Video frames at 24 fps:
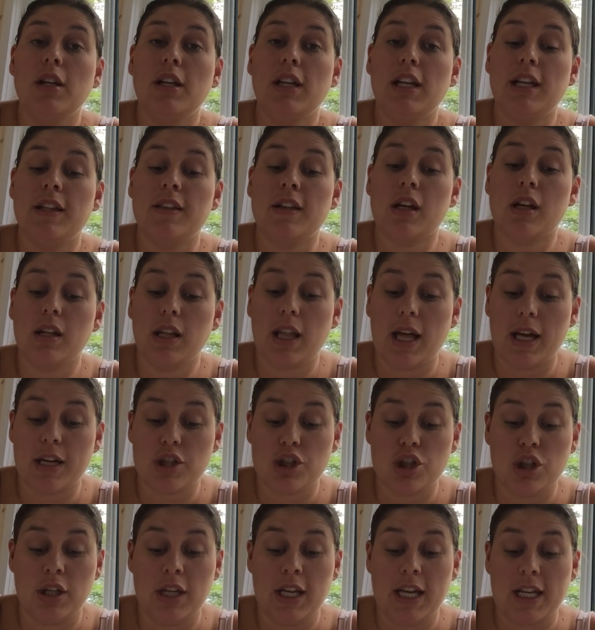in the
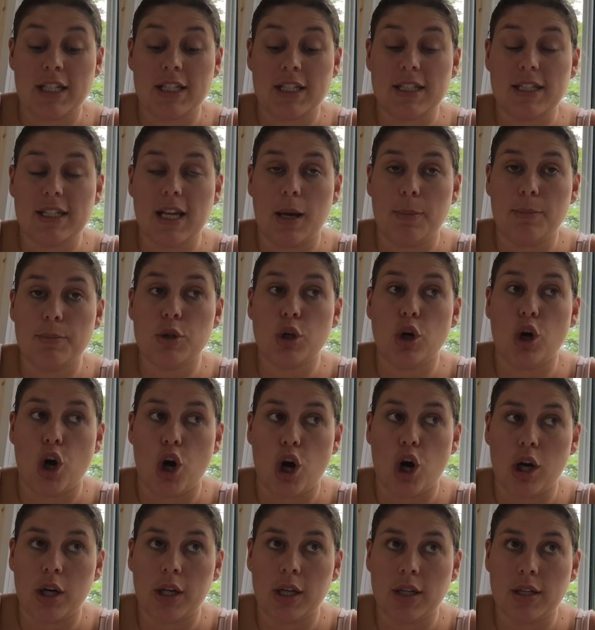collection except
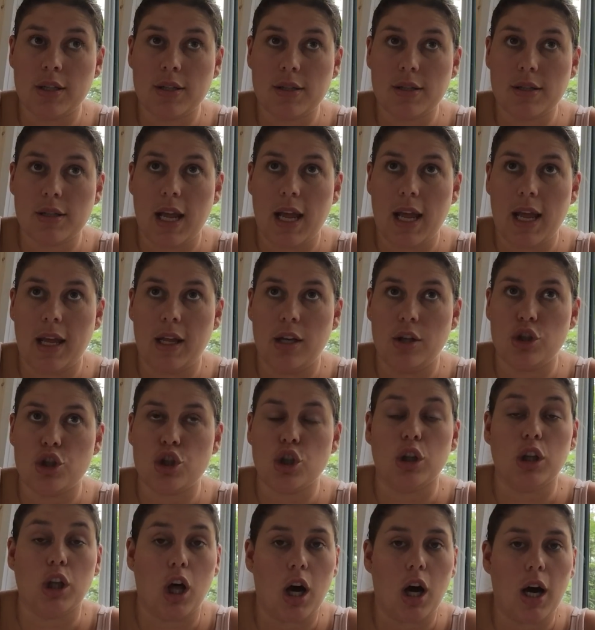August and
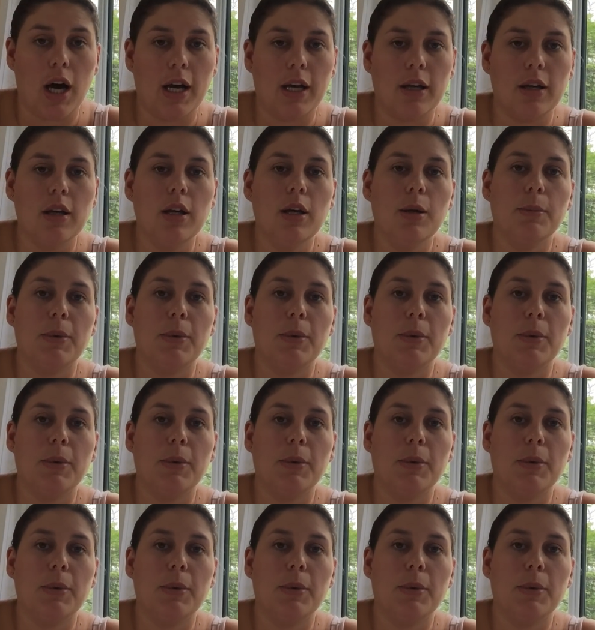July,